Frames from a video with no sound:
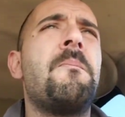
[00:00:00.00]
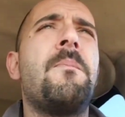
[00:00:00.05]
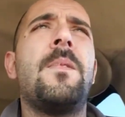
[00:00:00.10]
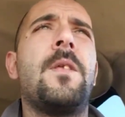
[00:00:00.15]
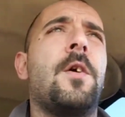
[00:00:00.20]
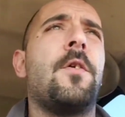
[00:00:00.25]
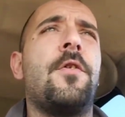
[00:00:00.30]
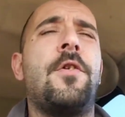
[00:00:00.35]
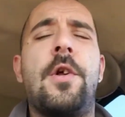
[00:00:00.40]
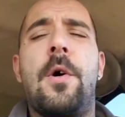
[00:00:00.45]

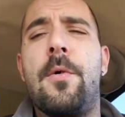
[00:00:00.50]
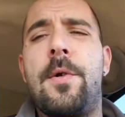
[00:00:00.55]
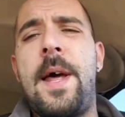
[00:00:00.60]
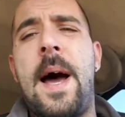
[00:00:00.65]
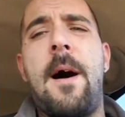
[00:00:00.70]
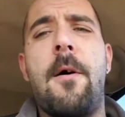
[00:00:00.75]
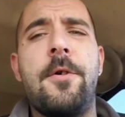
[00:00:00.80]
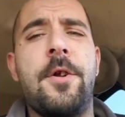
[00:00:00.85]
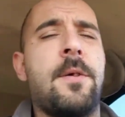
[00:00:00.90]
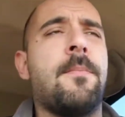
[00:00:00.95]
there's no
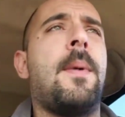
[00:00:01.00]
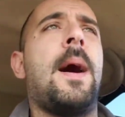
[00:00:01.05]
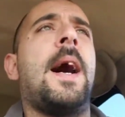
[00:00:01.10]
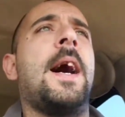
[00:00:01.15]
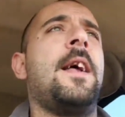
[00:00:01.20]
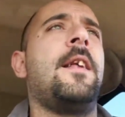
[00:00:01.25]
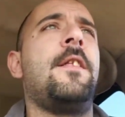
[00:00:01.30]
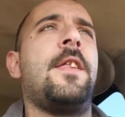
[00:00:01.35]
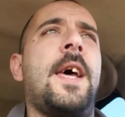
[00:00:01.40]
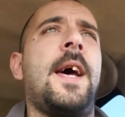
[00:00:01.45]
doubt in your
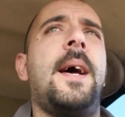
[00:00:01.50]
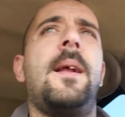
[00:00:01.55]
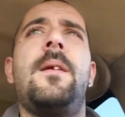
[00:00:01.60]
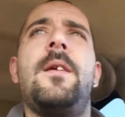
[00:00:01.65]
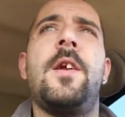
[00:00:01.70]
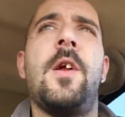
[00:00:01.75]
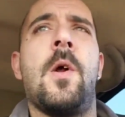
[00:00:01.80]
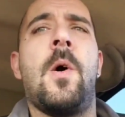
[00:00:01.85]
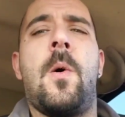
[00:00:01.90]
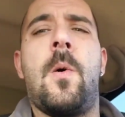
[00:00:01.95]
mind that,
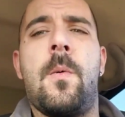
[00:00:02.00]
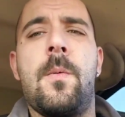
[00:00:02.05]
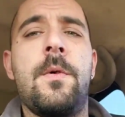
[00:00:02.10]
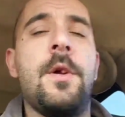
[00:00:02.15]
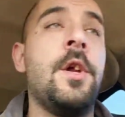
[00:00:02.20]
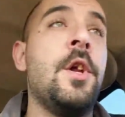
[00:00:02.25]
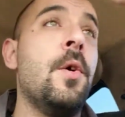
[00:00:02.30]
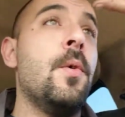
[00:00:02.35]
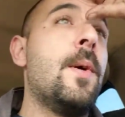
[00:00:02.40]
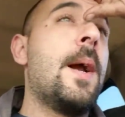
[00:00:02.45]

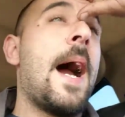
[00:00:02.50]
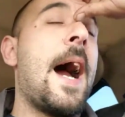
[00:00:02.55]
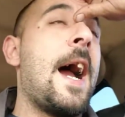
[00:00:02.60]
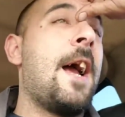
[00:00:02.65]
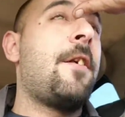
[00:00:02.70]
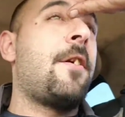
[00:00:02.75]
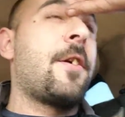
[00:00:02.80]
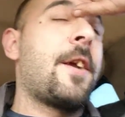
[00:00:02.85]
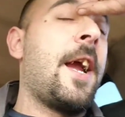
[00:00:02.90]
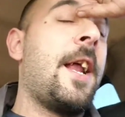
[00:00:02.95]
you
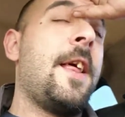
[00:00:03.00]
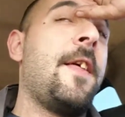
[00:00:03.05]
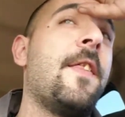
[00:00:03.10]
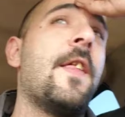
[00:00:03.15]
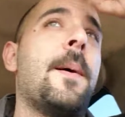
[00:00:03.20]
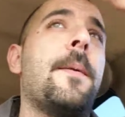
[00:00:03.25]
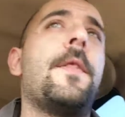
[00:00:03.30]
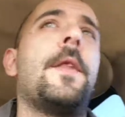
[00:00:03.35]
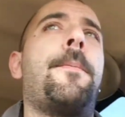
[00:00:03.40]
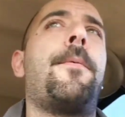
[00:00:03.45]
guys are getting
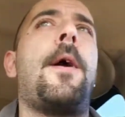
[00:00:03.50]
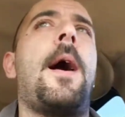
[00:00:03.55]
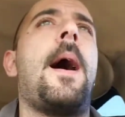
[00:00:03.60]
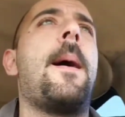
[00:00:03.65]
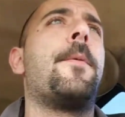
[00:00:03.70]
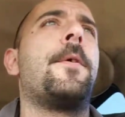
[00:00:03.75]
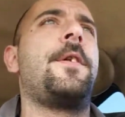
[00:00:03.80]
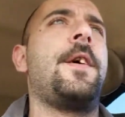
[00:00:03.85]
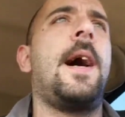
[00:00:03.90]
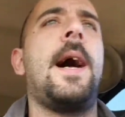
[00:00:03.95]
the
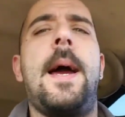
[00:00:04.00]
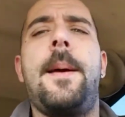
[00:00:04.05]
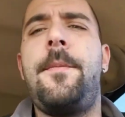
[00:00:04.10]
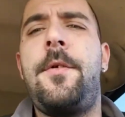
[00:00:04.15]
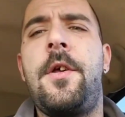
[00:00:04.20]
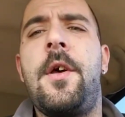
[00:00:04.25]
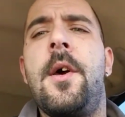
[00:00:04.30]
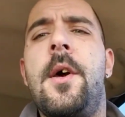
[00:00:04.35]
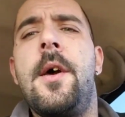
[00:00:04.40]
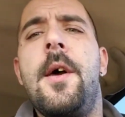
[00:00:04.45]
proper
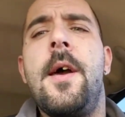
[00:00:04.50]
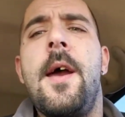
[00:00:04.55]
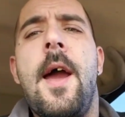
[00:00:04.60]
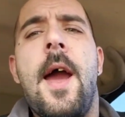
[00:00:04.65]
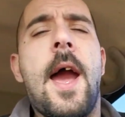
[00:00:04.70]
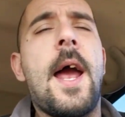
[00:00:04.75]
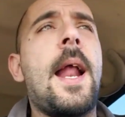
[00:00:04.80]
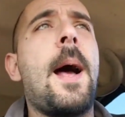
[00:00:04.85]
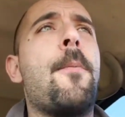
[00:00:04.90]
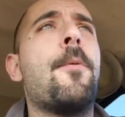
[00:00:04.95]
times.
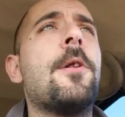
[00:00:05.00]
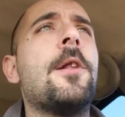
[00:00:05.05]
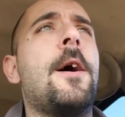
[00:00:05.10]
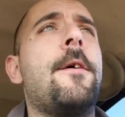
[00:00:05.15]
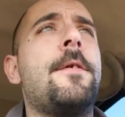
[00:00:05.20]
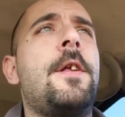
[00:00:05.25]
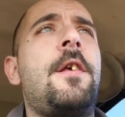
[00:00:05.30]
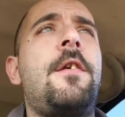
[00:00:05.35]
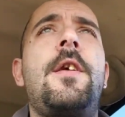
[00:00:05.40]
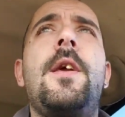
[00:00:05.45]
And I would
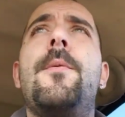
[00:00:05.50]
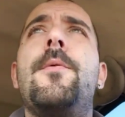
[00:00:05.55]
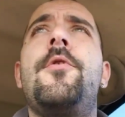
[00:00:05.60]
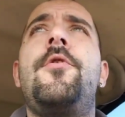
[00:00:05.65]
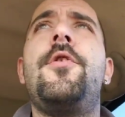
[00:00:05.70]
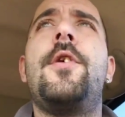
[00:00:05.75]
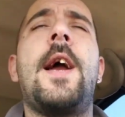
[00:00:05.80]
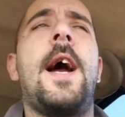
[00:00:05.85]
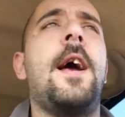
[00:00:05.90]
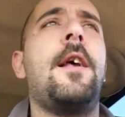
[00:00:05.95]
love to see
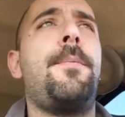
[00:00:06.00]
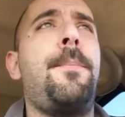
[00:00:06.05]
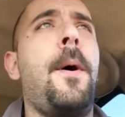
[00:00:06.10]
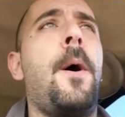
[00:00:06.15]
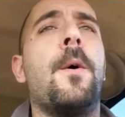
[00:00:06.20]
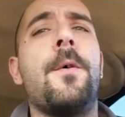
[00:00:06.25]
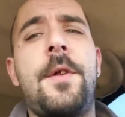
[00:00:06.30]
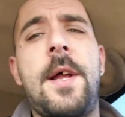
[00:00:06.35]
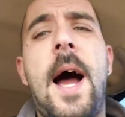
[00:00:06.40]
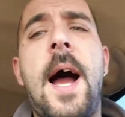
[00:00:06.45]
what you guys
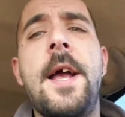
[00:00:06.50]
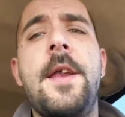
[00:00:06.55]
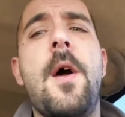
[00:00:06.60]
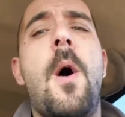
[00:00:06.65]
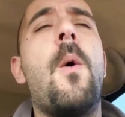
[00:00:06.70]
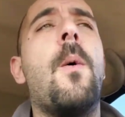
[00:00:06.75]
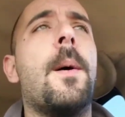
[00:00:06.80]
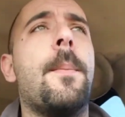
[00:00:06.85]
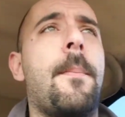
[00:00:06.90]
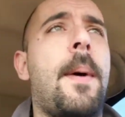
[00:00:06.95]
post. I
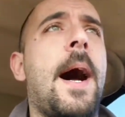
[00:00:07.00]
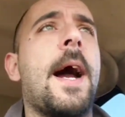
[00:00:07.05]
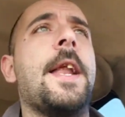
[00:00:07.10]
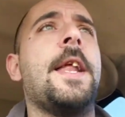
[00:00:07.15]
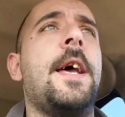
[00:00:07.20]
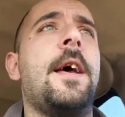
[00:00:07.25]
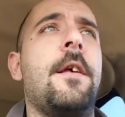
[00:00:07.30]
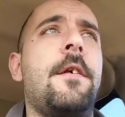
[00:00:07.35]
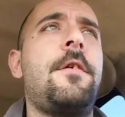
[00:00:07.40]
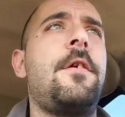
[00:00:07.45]
know what mine
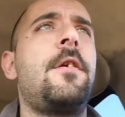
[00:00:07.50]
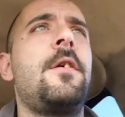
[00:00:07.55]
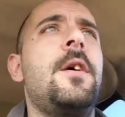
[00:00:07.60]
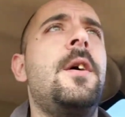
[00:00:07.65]
is.